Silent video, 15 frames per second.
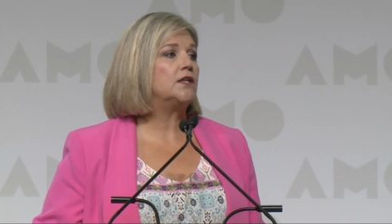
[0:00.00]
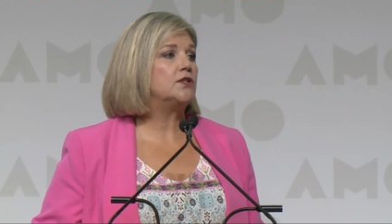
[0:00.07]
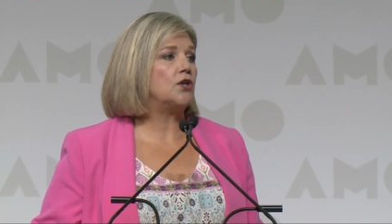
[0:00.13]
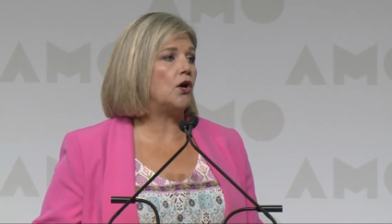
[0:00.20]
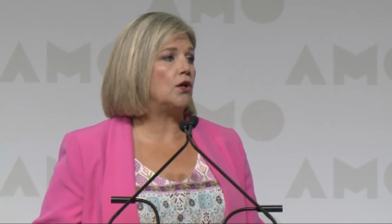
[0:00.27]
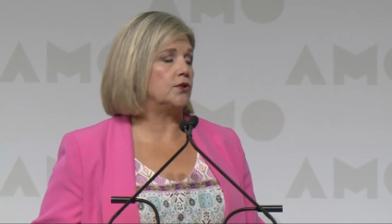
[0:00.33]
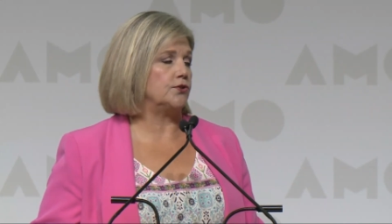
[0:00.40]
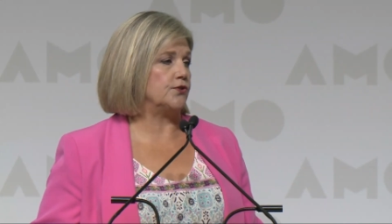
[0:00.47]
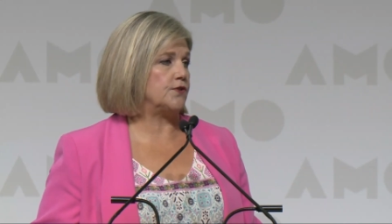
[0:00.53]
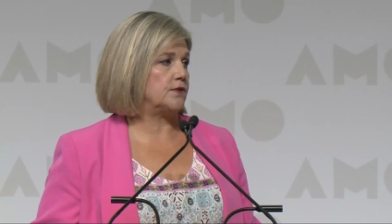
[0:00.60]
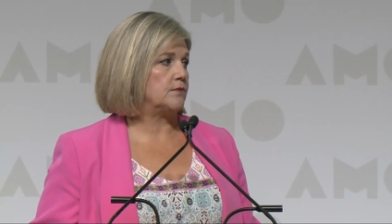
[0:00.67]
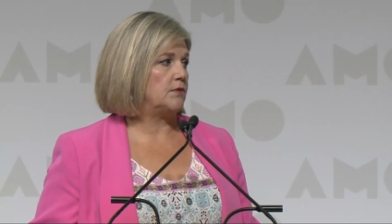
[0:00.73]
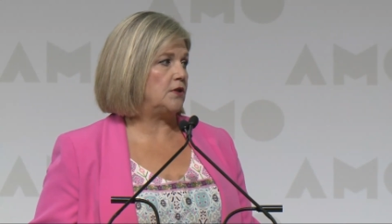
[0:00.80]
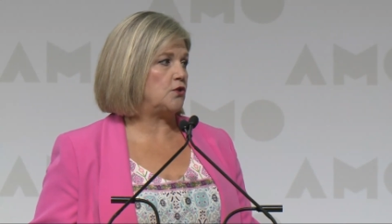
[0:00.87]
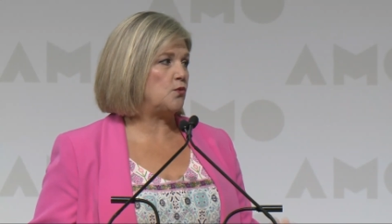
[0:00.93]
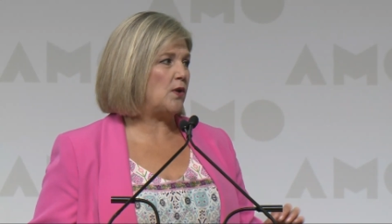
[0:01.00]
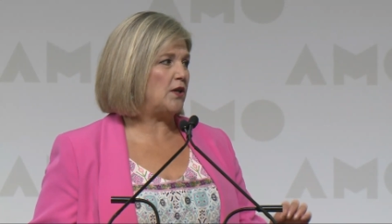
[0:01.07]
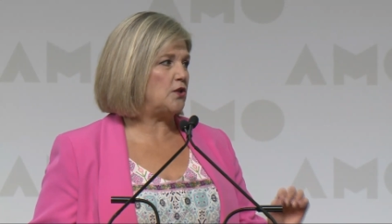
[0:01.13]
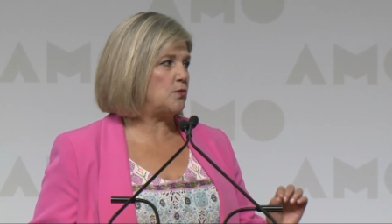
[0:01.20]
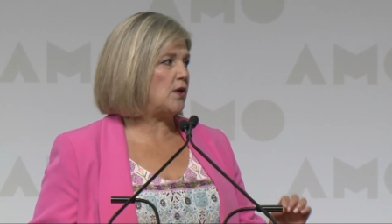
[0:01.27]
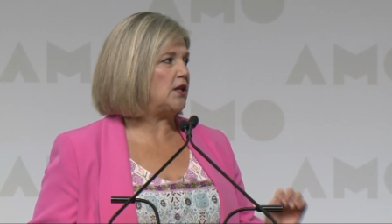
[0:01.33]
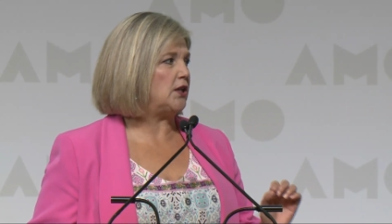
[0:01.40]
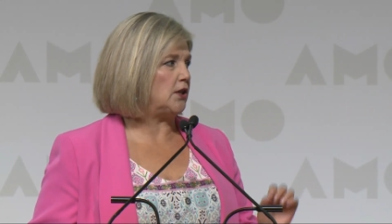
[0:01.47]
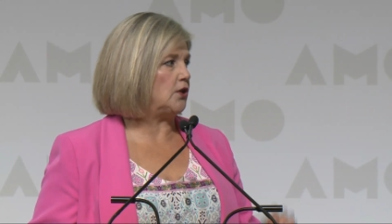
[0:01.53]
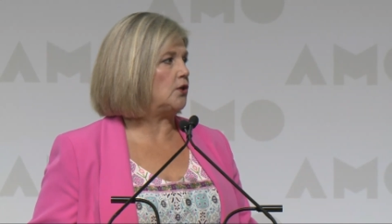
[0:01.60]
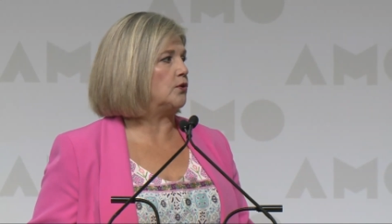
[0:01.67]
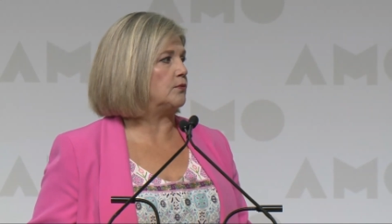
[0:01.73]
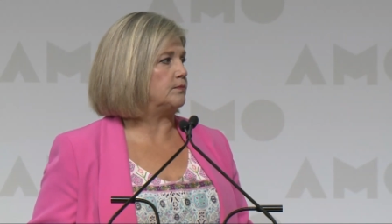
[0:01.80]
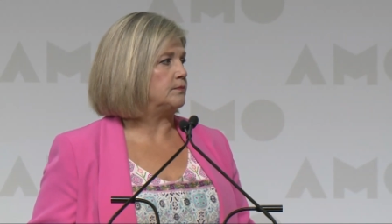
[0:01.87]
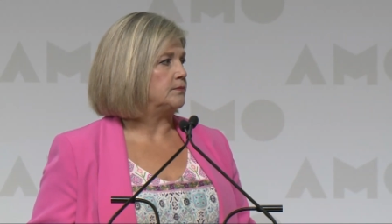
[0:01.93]
In 2020
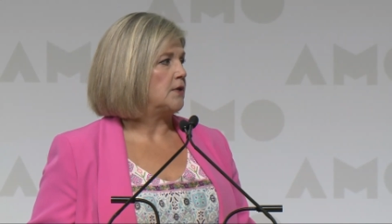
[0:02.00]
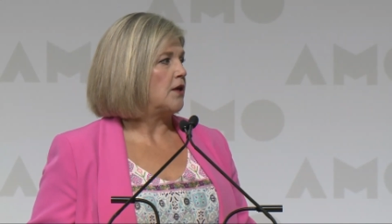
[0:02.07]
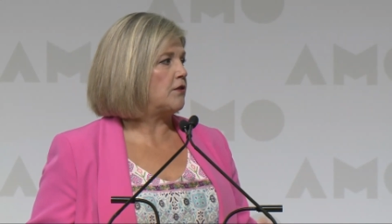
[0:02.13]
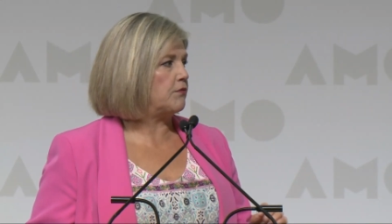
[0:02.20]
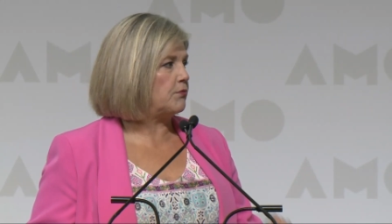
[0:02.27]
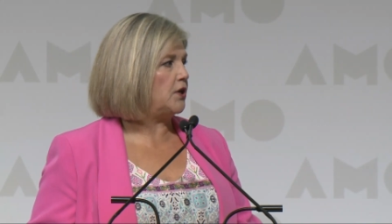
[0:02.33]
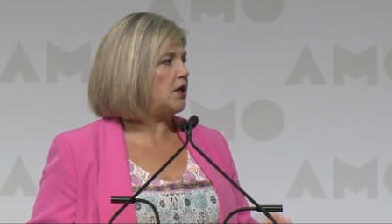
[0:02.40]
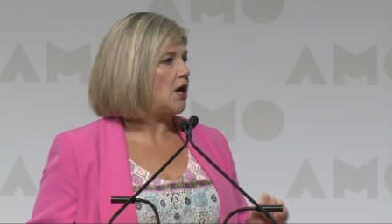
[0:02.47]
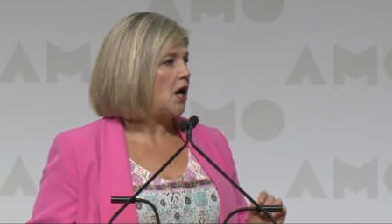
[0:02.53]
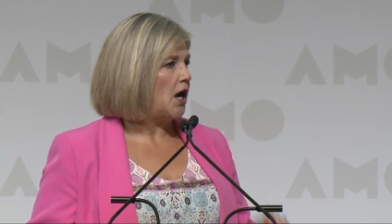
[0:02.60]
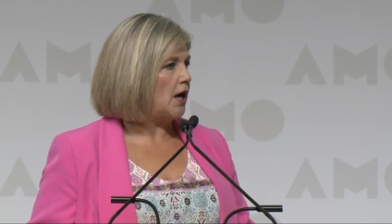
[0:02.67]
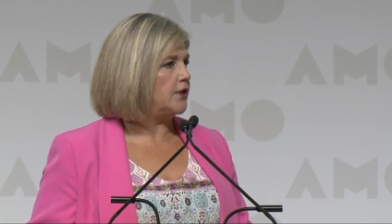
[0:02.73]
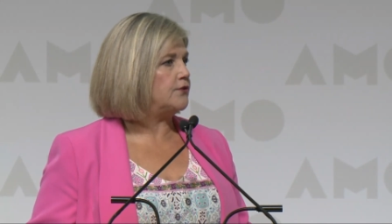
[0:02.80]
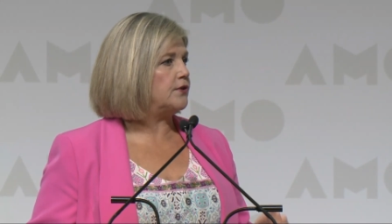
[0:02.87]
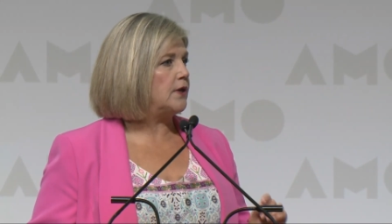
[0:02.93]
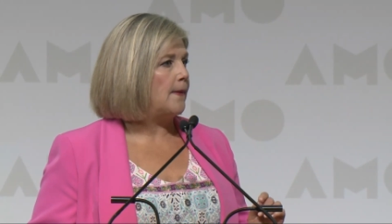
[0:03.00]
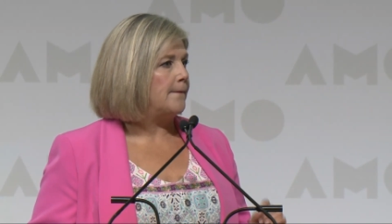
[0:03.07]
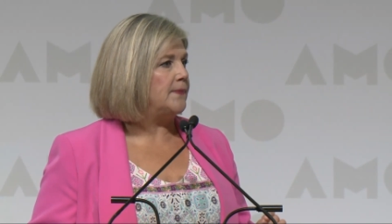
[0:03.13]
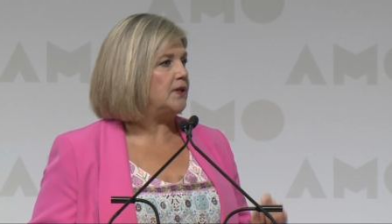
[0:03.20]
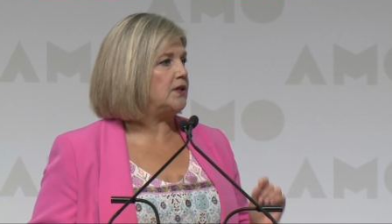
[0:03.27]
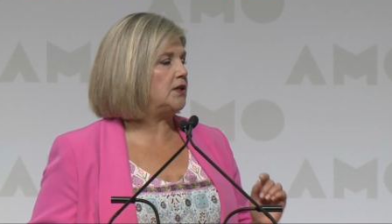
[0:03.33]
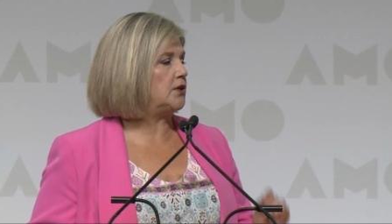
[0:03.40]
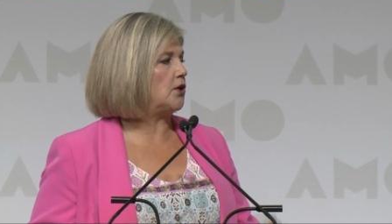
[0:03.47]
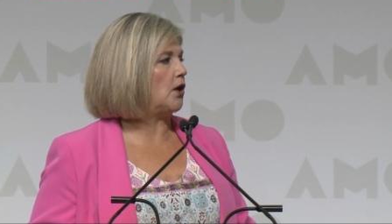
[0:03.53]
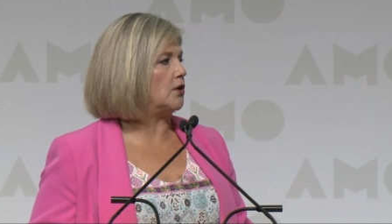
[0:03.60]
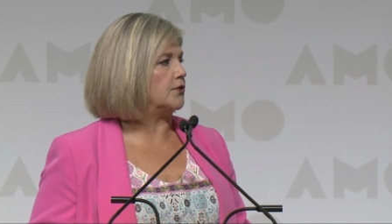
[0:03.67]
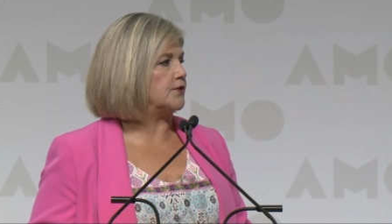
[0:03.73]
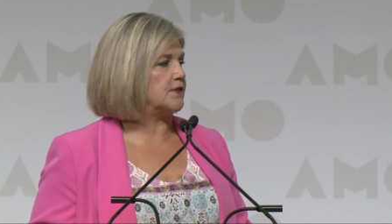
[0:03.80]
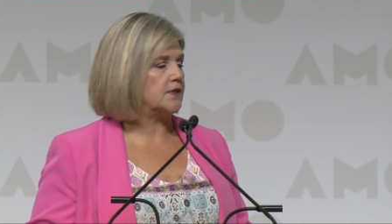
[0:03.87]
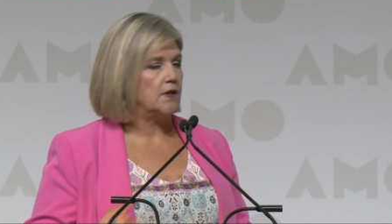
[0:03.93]
alone, $300 million
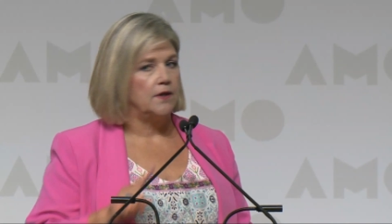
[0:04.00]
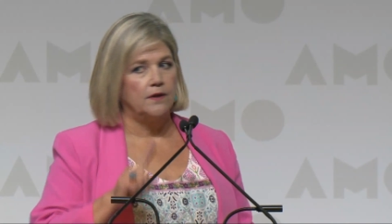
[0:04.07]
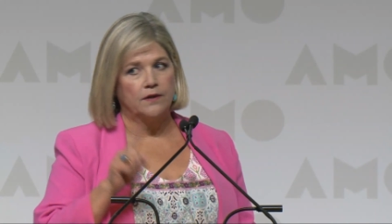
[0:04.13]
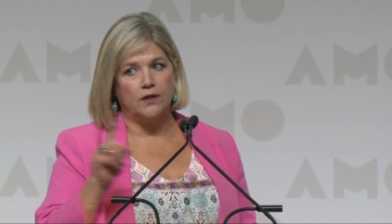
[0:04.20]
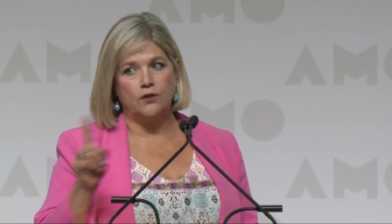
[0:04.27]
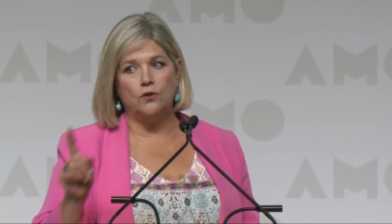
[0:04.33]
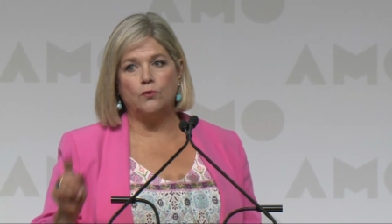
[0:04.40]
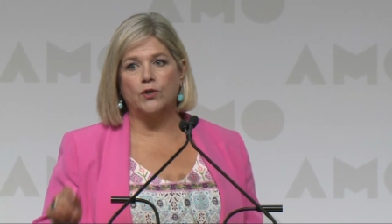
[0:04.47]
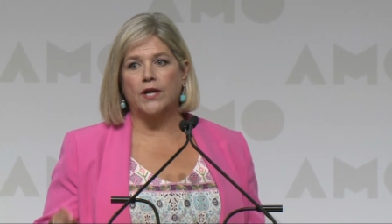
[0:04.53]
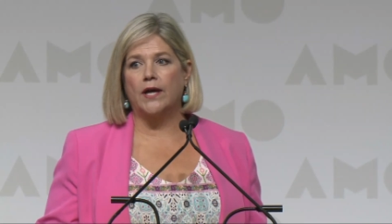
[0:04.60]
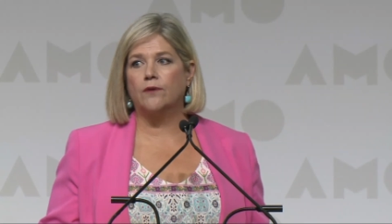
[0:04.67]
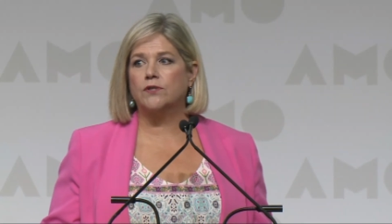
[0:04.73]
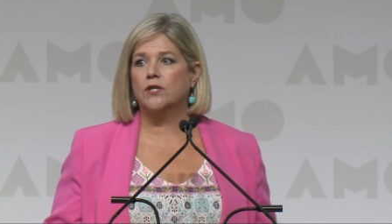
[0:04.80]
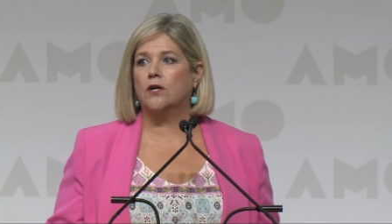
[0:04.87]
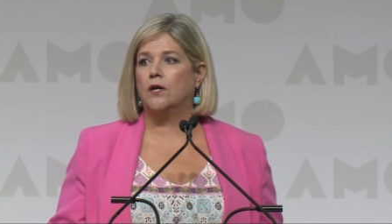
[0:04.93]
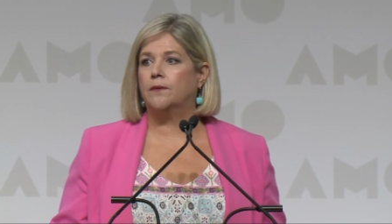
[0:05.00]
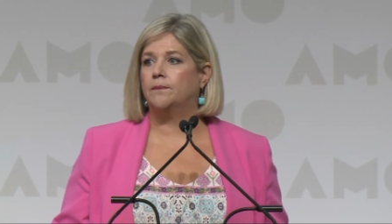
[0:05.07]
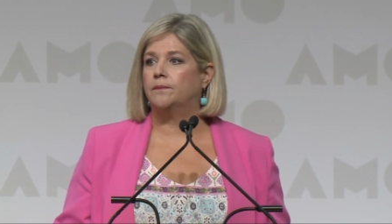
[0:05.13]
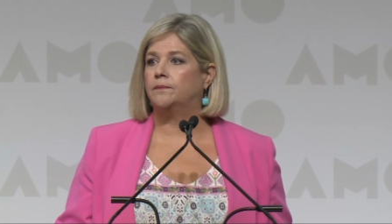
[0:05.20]
that you were counting on.